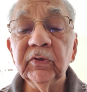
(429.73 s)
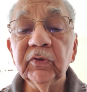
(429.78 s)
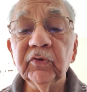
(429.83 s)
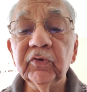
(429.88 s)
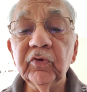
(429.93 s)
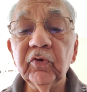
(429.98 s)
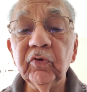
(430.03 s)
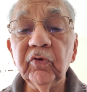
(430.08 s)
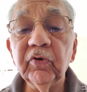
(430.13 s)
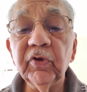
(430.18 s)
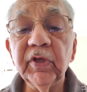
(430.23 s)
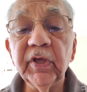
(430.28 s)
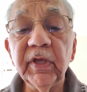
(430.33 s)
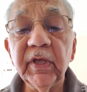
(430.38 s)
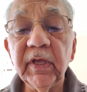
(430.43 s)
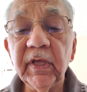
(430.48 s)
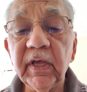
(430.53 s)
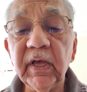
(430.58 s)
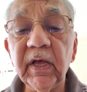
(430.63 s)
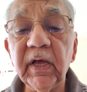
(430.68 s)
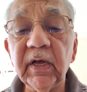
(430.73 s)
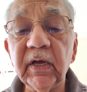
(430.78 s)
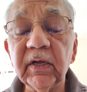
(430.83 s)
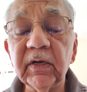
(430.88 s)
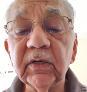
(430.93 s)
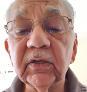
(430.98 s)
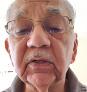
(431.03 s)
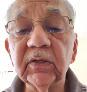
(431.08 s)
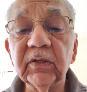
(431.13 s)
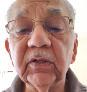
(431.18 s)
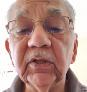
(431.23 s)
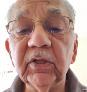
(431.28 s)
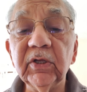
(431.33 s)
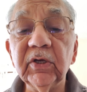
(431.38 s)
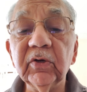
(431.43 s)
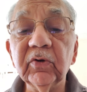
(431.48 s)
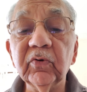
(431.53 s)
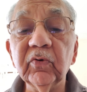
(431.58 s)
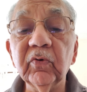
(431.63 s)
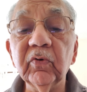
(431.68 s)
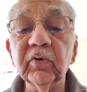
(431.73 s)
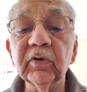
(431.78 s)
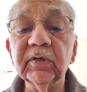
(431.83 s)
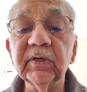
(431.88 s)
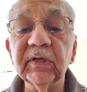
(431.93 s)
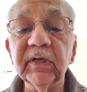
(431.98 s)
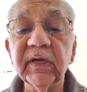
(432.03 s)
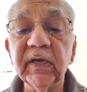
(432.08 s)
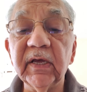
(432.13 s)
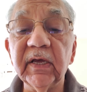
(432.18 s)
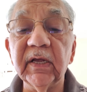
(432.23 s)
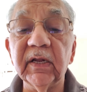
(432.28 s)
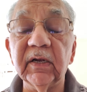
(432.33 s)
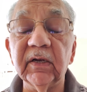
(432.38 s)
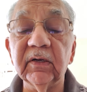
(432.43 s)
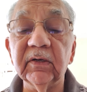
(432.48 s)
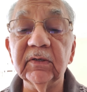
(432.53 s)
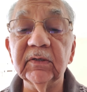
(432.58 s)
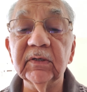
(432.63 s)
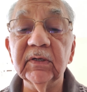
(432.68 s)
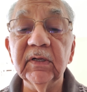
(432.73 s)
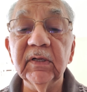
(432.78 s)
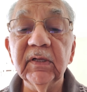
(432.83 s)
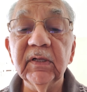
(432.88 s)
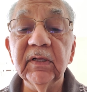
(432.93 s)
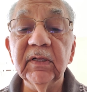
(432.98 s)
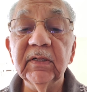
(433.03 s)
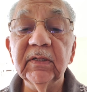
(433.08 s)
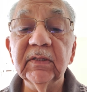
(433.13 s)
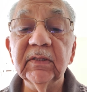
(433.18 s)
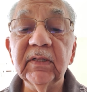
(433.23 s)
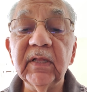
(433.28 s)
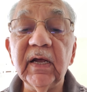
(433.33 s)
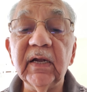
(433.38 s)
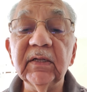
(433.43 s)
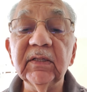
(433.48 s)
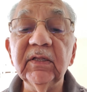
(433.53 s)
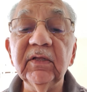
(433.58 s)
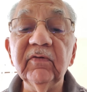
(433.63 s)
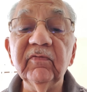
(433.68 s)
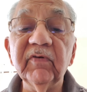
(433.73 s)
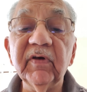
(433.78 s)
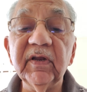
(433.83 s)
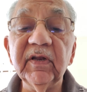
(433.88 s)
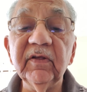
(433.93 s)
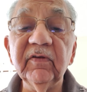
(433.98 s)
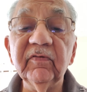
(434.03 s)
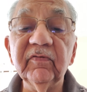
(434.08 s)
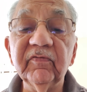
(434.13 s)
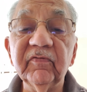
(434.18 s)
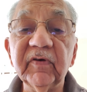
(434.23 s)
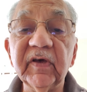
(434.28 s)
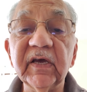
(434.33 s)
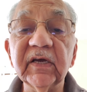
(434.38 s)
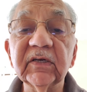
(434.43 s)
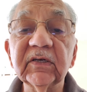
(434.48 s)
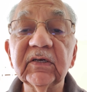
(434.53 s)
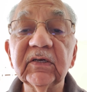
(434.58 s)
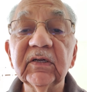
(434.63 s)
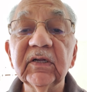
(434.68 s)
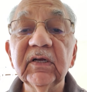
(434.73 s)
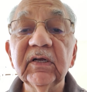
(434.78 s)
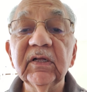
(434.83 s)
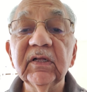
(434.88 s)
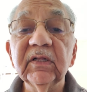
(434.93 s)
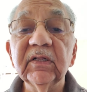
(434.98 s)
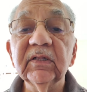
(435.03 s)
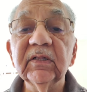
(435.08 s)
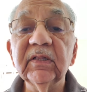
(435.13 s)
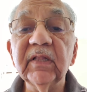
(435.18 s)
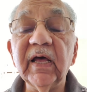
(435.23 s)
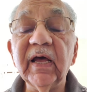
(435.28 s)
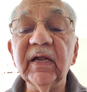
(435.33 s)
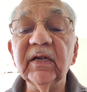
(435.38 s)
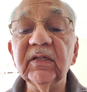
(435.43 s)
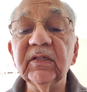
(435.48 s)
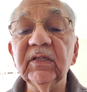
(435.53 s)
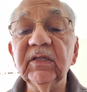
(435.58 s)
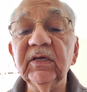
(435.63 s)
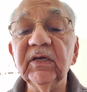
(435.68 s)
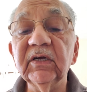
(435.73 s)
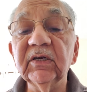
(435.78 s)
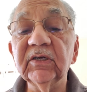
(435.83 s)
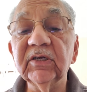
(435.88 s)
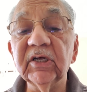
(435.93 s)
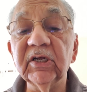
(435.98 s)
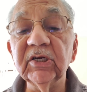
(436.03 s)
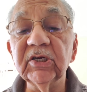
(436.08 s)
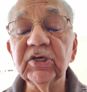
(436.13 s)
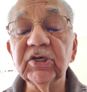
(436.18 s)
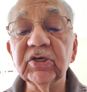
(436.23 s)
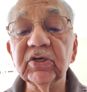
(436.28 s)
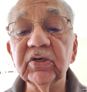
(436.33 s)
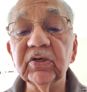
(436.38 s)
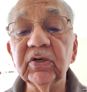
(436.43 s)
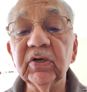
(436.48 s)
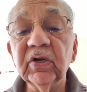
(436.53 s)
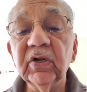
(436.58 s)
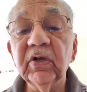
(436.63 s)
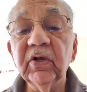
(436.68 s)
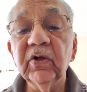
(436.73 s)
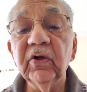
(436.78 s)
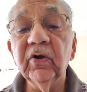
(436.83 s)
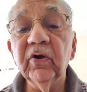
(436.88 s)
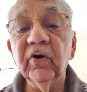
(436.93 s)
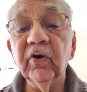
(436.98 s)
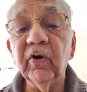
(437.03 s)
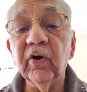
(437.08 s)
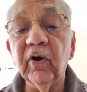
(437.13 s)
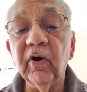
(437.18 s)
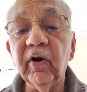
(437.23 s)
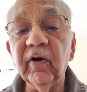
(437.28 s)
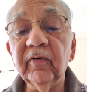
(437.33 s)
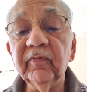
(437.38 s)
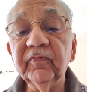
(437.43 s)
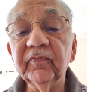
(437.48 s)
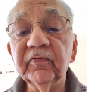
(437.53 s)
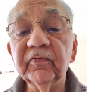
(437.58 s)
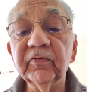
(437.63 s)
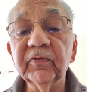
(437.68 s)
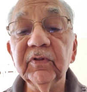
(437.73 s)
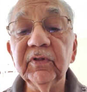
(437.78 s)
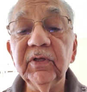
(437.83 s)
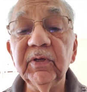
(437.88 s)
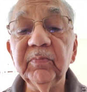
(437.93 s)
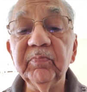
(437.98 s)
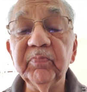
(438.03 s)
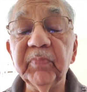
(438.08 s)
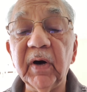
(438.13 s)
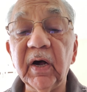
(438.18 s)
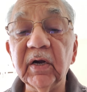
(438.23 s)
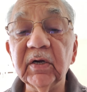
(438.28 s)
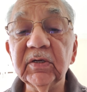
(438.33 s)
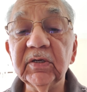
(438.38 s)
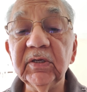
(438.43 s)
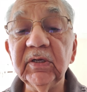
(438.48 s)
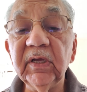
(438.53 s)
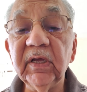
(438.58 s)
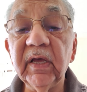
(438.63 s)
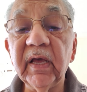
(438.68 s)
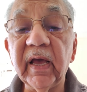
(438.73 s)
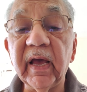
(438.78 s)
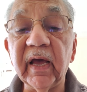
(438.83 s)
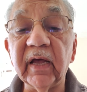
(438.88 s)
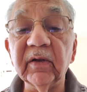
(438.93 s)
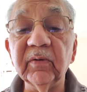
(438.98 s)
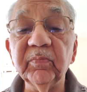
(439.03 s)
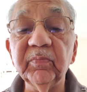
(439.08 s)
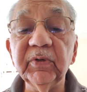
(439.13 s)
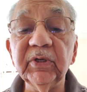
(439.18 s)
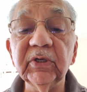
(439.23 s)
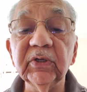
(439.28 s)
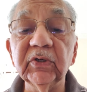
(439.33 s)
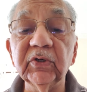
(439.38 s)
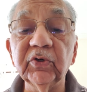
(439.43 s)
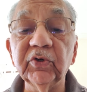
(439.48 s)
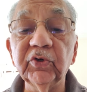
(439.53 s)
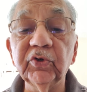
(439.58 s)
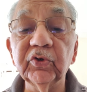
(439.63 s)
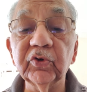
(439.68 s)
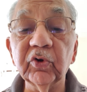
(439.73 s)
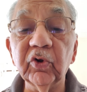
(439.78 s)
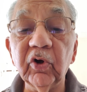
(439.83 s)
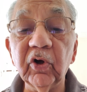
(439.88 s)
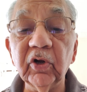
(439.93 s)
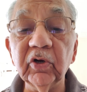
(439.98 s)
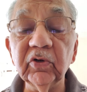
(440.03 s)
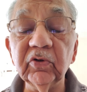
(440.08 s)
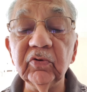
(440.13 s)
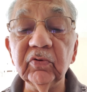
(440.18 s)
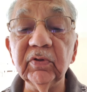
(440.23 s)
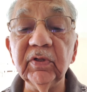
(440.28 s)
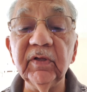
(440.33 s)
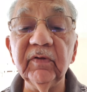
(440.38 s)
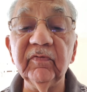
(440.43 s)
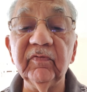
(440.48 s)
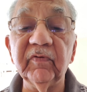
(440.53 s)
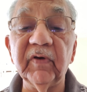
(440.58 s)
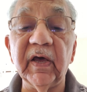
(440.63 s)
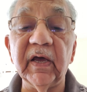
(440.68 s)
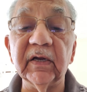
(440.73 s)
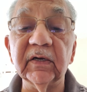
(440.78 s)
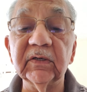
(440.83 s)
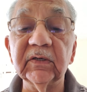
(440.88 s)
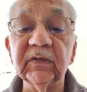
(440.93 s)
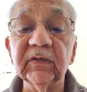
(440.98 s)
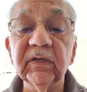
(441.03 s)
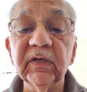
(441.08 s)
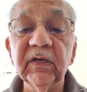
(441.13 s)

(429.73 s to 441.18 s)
So here the court held that the very fact that the attention of the party had been drawn to the fact